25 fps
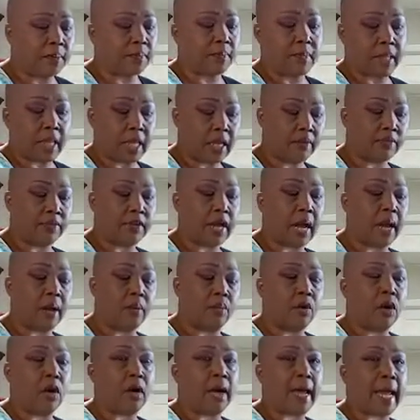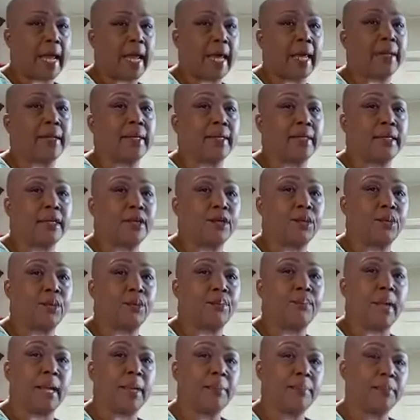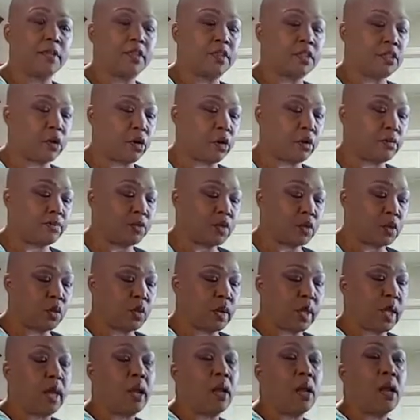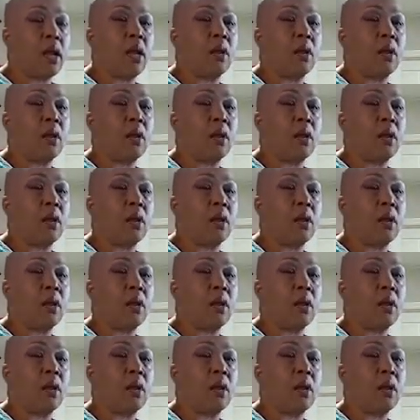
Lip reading: If not, we'll add a little maple syrup to it.